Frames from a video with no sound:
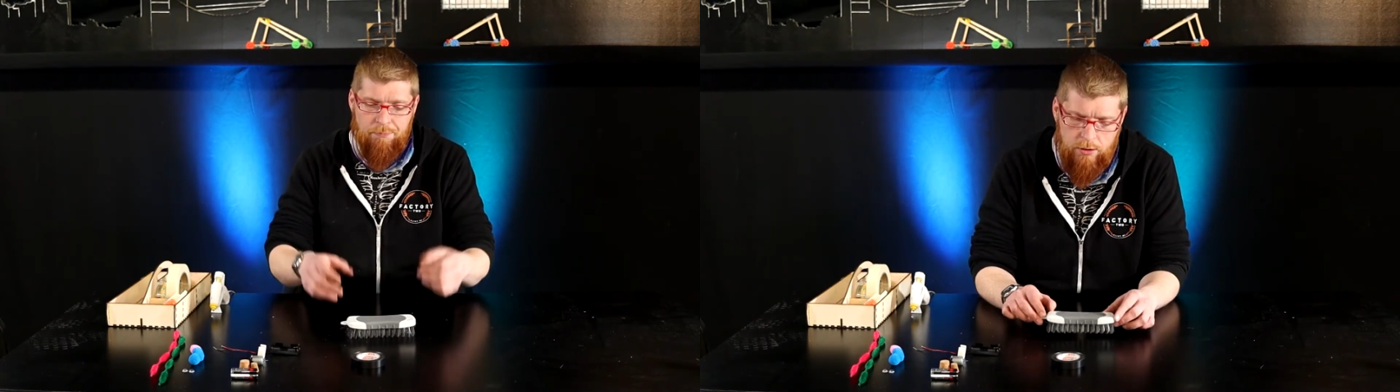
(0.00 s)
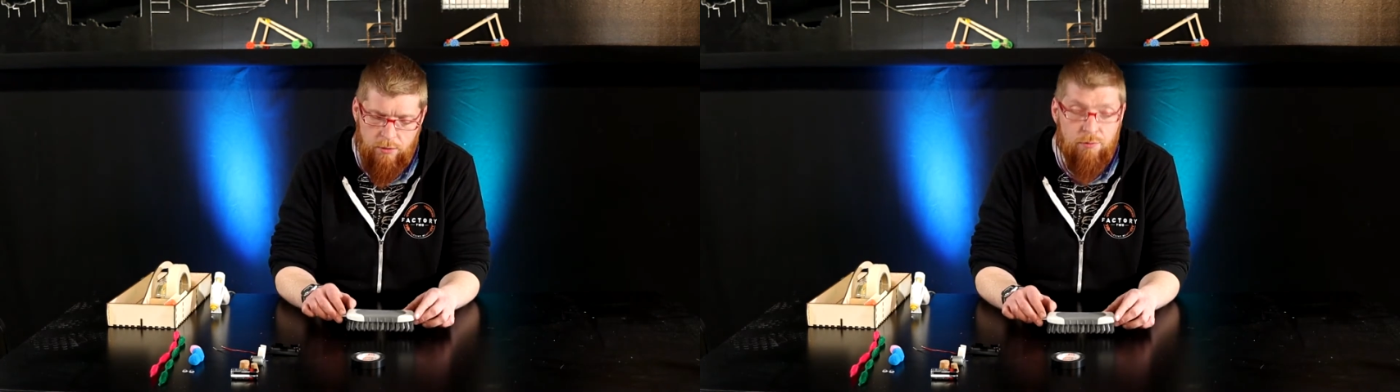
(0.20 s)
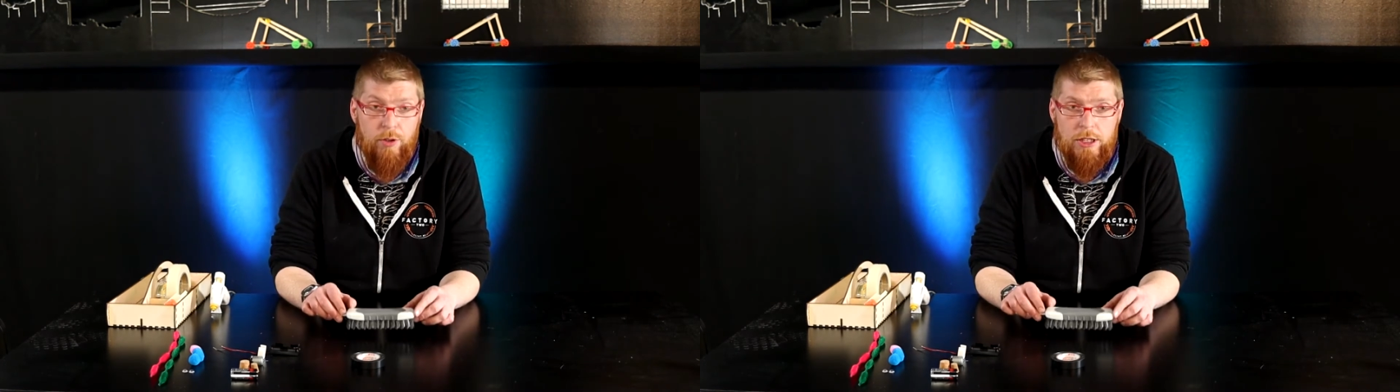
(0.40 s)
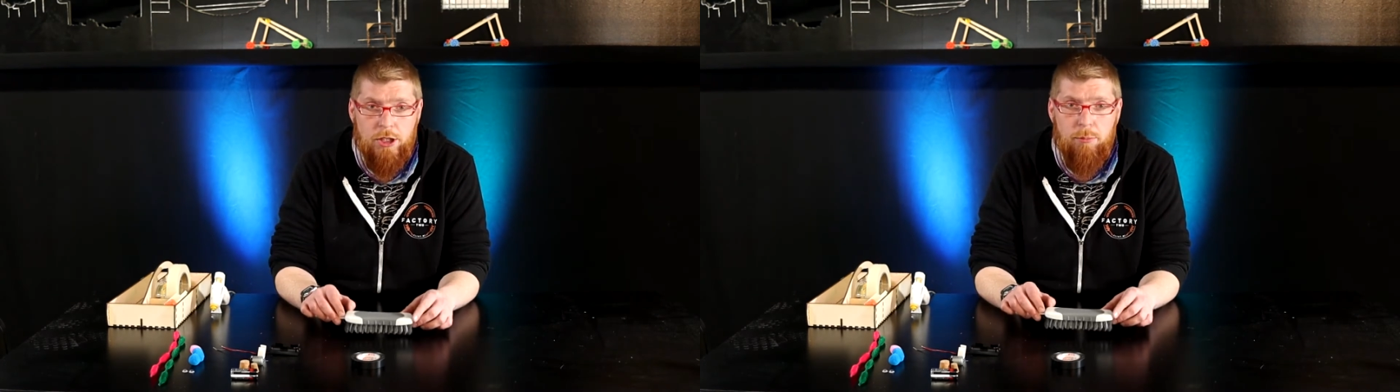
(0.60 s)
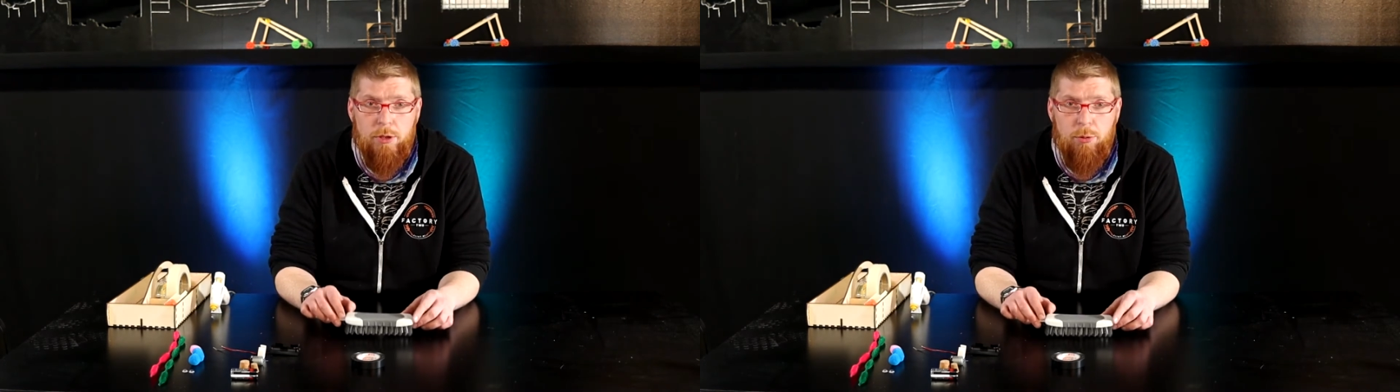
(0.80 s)
The
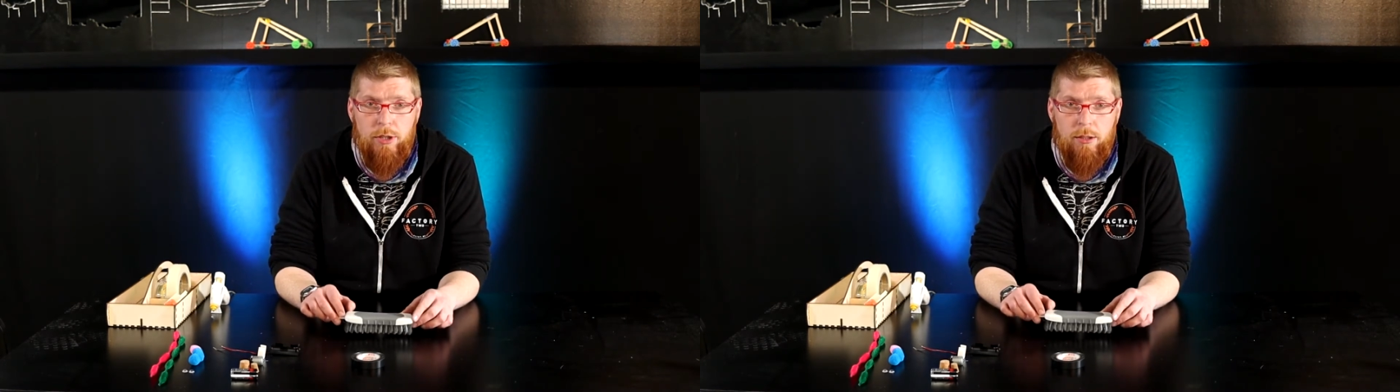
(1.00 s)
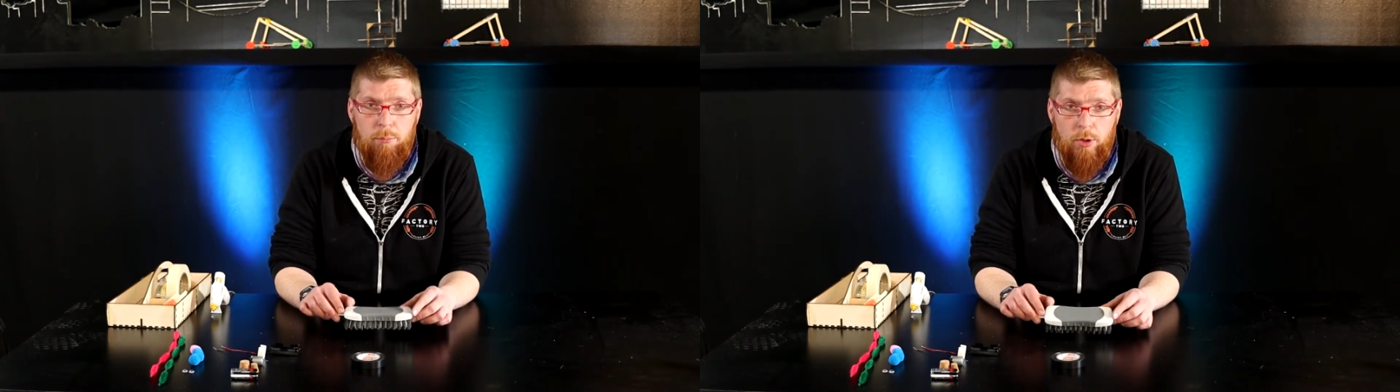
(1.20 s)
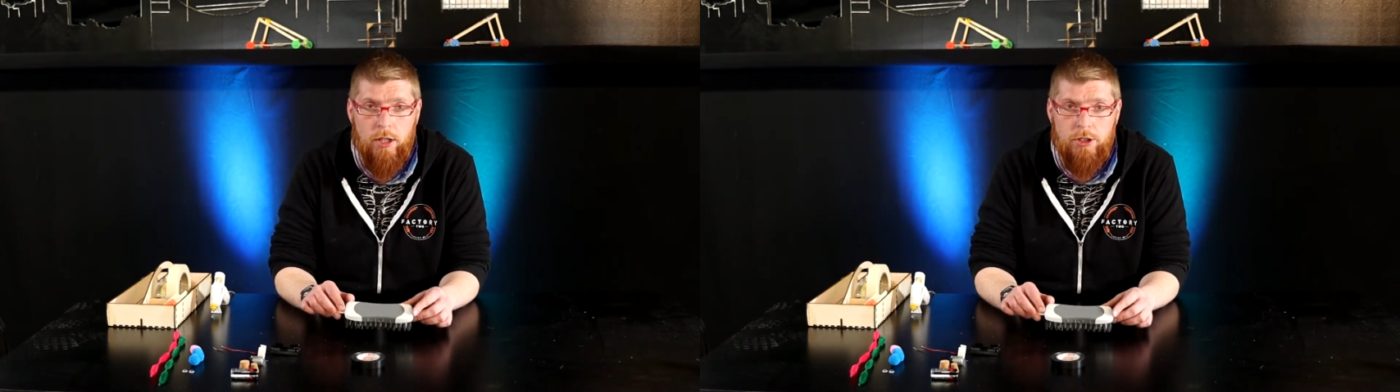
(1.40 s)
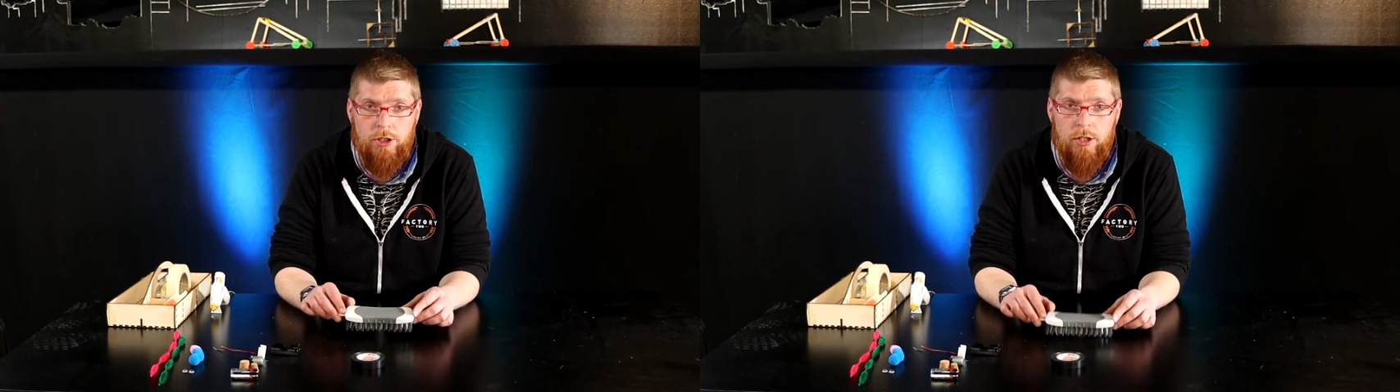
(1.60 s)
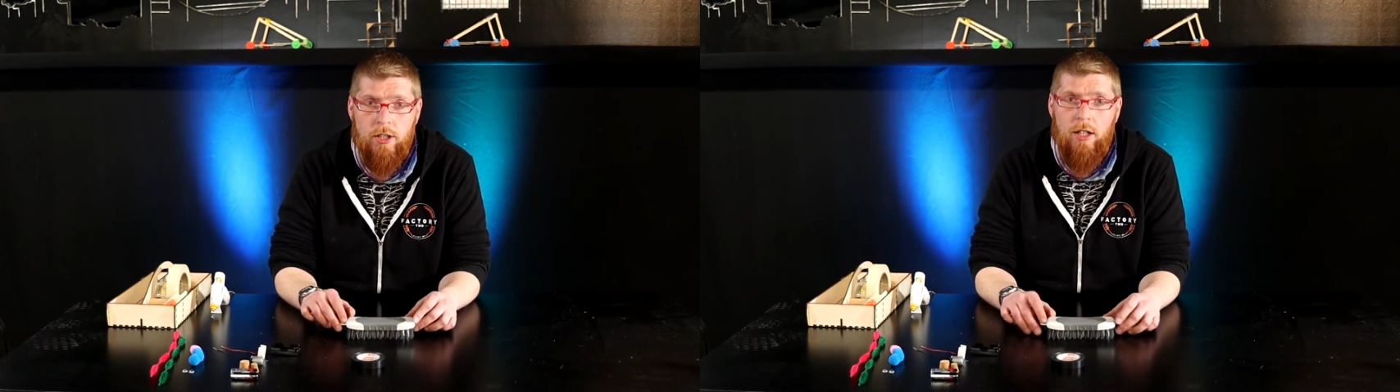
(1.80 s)
friction between the brush
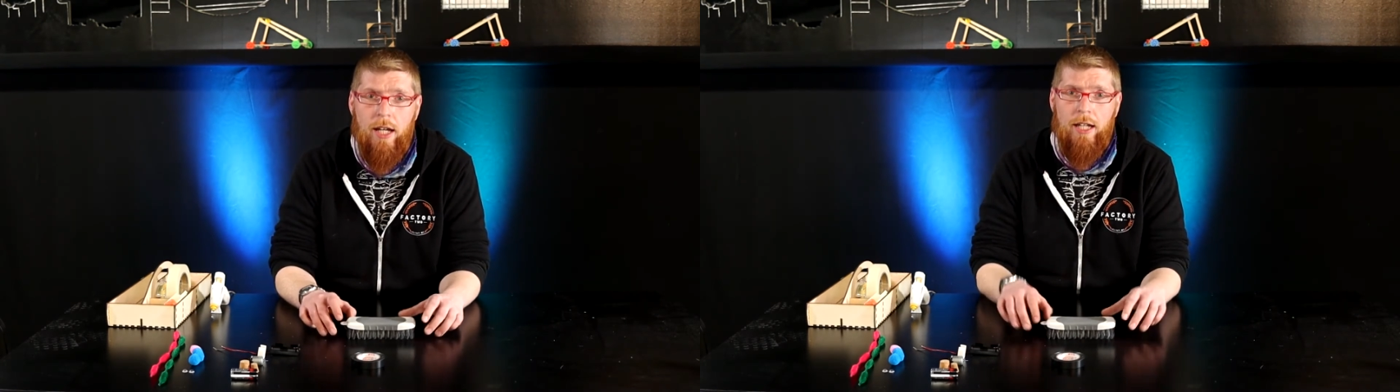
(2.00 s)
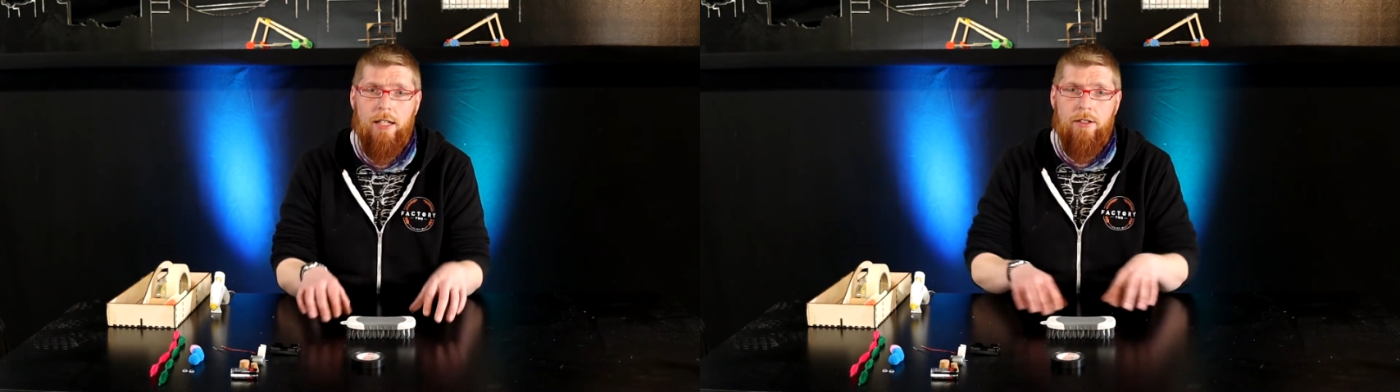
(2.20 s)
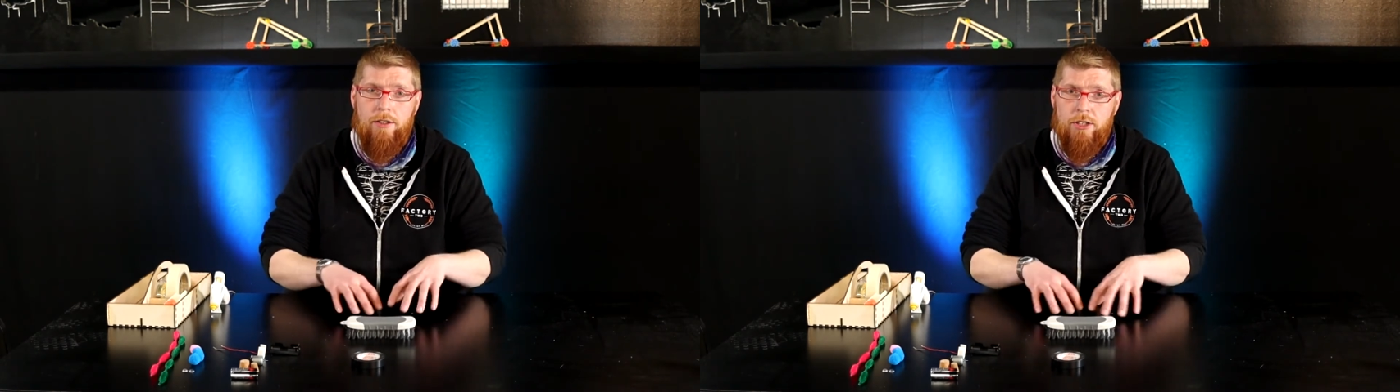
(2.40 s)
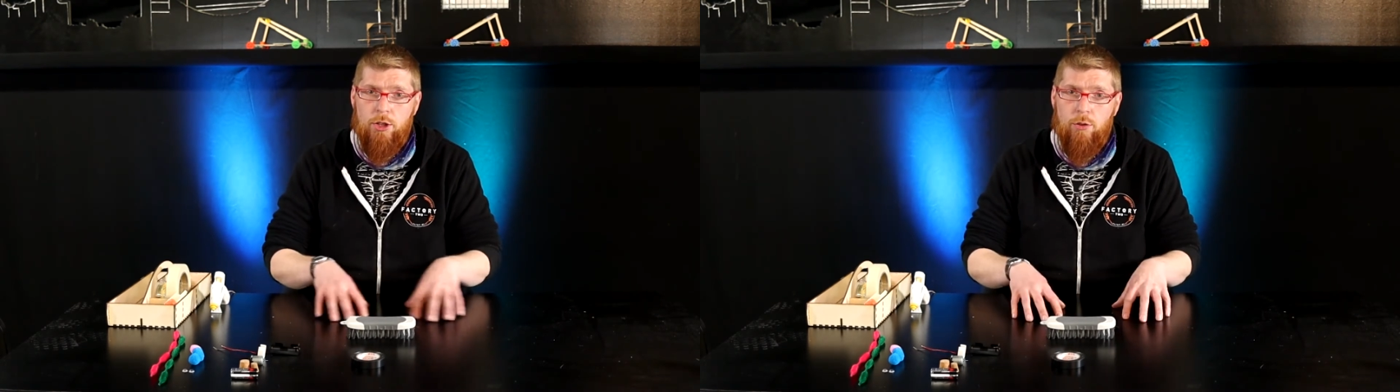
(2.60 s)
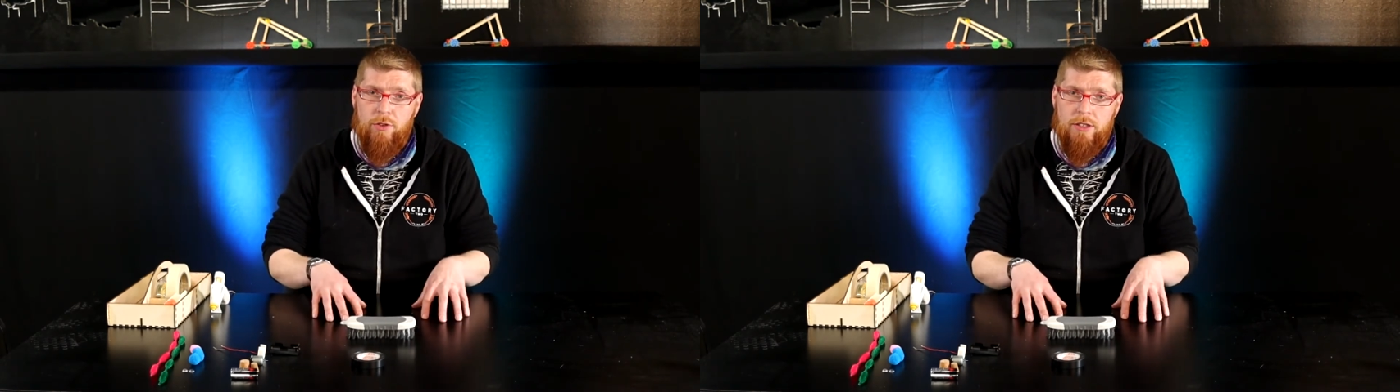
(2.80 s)
and the
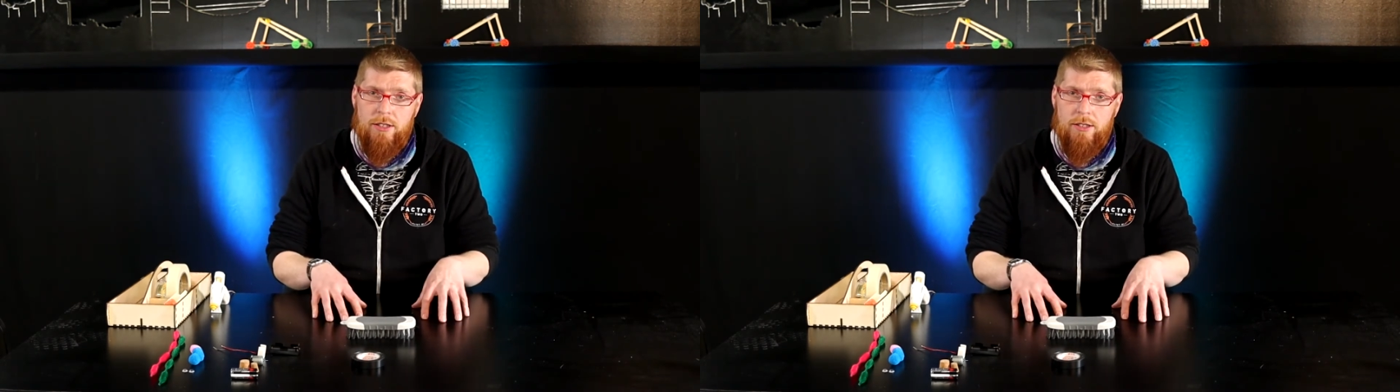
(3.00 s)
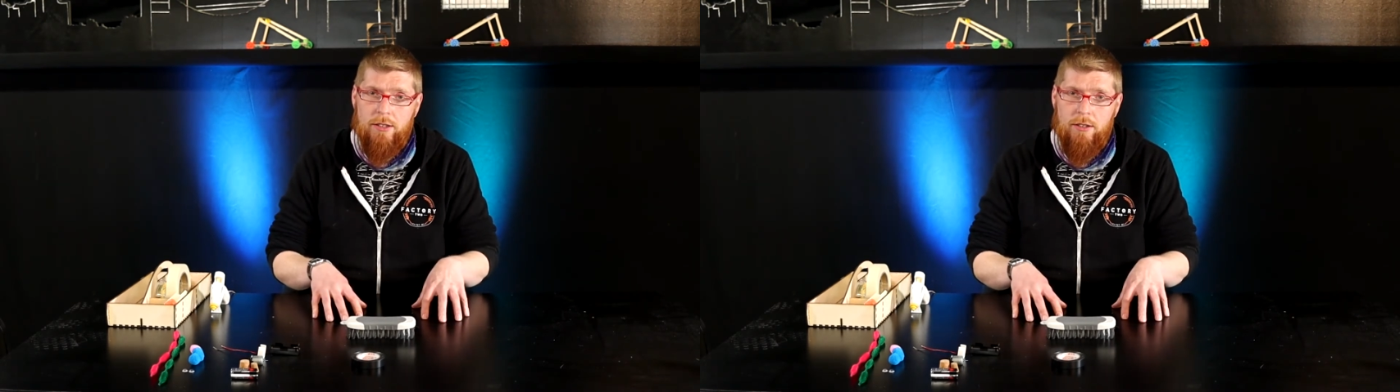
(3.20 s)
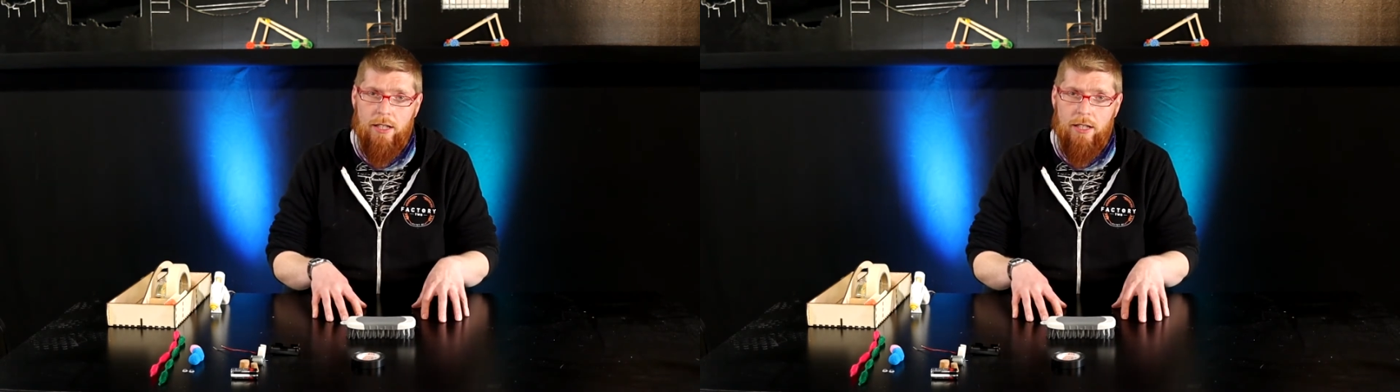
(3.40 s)
surface